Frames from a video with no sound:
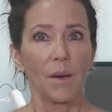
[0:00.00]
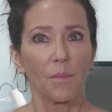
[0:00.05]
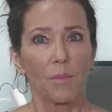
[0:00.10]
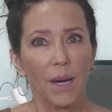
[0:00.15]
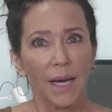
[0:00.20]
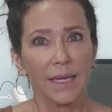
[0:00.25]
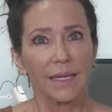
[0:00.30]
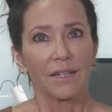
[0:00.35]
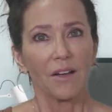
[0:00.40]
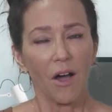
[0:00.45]

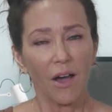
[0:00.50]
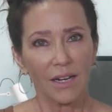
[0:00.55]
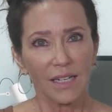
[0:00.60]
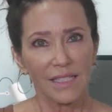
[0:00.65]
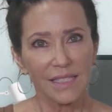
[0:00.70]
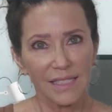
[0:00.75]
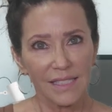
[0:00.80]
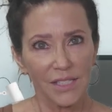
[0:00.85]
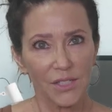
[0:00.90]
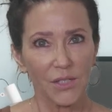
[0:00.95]
But on
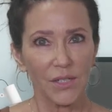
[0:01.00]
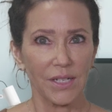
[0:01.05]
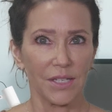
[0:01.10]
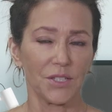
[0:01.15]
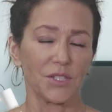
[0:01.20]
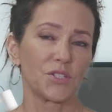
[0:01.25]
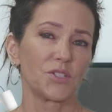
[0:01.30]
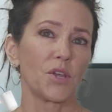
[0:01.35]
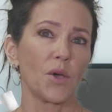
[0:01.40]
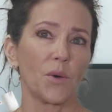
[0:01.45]
a
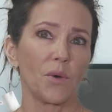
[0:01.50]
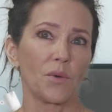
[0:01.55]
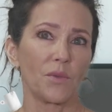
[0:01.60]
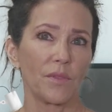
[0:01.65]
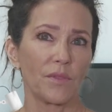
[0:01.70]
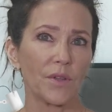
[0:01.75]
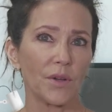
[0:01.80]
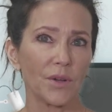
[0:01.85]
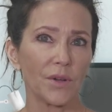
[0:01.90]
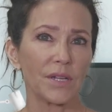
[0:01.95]
serious
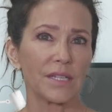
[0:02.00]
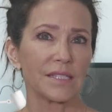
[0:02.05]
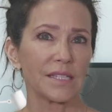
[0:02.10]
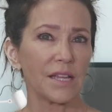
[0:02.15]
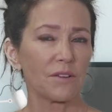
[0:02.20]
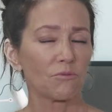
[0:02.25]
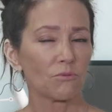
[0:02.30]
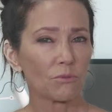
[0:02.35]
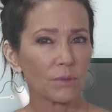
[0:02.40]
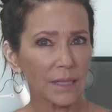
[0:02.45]
note, there is
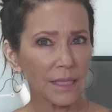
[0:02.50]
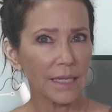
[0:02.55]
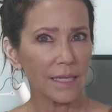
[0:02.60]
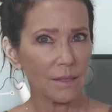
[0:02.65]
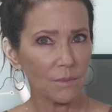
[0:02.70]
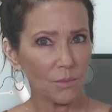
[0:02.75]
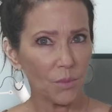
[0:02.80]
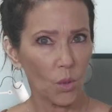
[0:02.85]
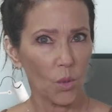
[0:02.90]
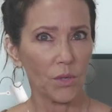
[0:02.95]
a really
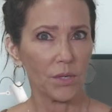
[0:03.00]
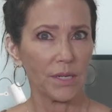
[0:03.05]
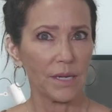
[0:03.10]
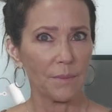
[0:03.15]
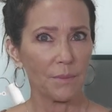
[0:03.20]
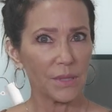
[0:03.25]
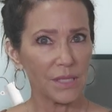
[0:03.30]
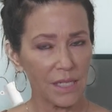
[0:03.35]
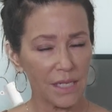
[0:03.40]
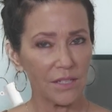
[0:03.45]
important
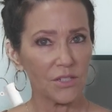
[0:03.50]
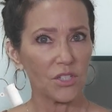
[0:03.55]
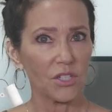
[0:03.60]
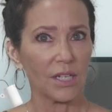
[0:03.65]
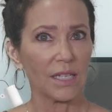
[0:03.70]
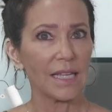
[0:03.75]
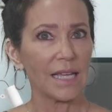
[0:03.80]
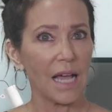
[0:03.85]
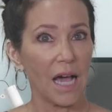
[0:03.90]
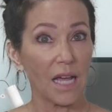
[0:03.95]
and
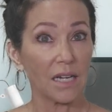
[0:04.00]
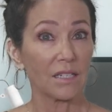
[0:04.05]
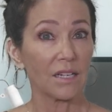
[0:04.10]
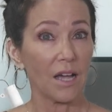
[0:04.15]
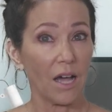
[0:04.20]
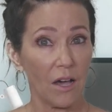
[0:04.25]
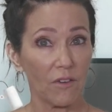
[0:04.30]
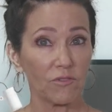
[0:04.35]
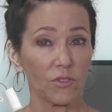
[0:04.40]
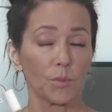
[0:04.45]
potentially
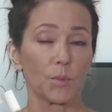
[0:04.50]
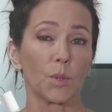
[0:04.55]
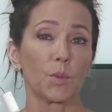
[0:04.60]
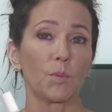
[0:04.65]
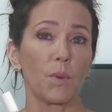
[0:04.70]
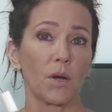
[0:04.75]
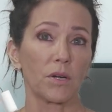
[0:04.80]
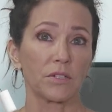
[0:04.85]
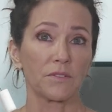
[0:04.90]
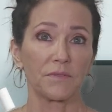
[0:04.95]
uncomfortable
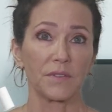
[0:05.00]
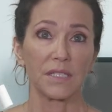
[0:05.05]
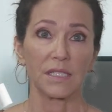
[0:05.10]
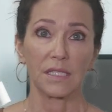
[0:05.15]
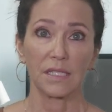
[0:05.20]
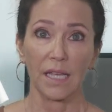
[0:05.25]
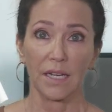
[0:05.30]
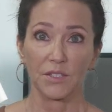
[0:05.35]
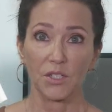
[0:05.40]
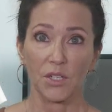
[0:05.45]
part of this
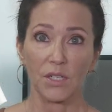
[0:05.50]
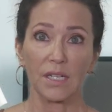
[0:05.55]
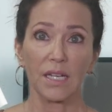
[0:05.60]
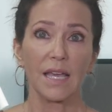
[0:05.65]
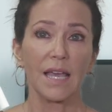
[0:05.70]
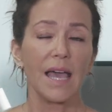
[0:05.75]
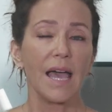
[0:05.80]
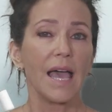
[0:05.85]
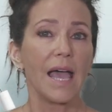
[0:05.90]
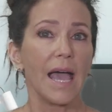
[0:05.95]
section,
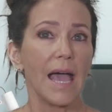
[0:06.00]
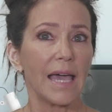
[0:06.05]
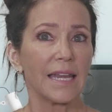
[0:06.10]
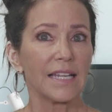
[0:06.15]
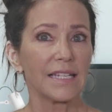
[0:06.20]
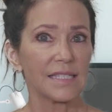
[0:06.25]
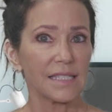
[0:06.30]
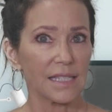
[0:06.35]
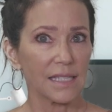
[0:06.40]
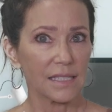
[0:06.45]
and
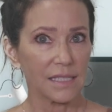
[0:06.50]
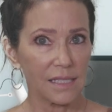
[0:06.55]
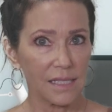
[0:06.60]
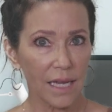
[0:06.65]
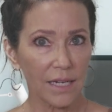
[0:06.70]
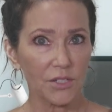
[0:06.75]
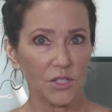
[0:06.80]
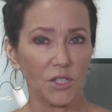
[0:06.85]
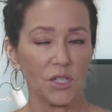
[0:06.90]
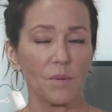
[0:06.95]
it's the
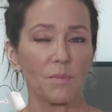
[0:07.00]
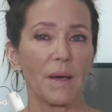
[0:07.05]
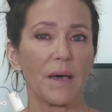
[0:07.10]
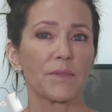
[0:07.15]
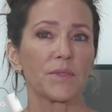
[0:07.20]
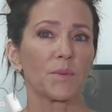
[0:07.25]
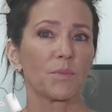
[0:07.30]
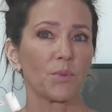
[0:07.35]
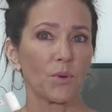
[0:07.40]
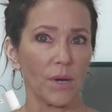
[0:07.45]
section
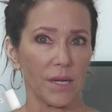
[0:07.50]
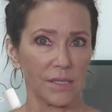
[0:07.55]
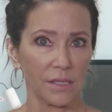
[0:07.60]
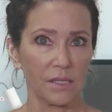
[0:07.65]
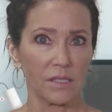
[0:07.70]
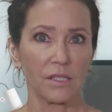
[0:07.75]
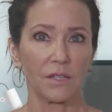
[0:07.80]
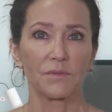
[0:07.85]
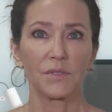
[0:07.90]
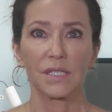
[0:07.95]
about the
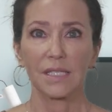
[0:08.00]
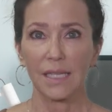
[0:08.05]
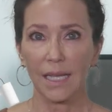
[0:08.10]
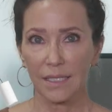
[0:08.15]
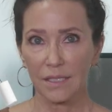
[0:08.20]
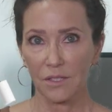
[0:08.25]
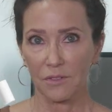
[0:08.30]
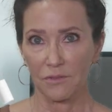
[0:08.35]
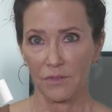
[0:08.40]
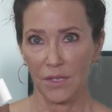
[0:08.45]
presence of
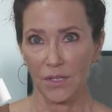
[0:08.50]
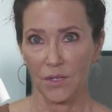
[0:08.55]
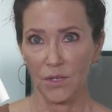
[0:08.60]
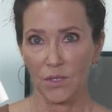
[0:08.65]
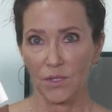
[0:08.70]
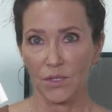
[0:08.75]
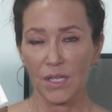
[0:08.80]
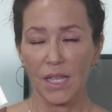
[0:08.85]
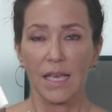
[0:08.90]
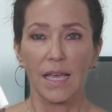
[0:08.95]
sex
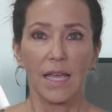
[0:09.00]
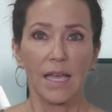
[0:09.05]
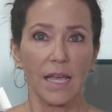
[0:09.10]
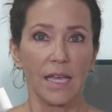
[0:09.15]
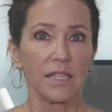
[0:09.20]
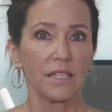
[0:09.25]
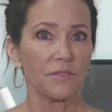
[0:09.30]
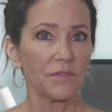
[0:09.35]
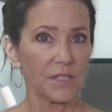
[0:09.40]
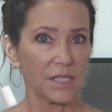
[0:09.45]
offenders
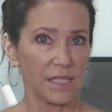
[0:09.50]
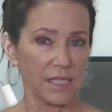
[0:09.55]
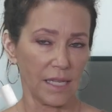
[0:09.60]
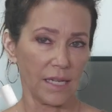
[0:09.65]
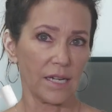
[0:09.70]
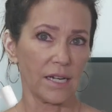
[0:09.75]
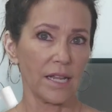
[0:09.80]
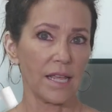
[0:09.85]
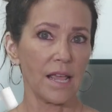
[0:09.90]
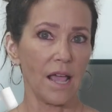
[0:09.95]
in the
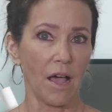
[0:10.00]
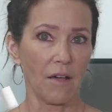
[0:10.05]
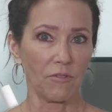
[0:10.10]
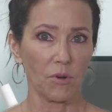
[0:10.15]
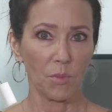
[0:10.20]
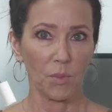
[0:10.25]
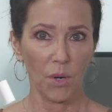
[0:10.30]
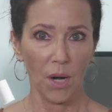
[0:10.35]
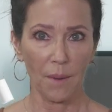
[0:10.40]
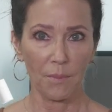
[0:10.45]
vicinity of
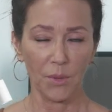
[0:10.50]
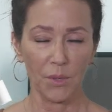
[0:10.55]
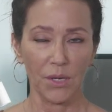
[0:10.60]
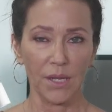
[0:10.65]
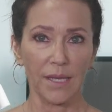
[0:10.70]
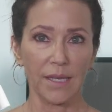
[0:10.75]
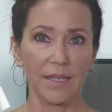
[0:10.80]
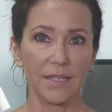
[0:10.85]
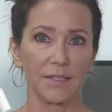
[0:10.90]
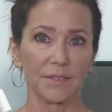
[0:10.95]
a
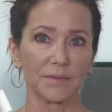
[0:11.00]
property.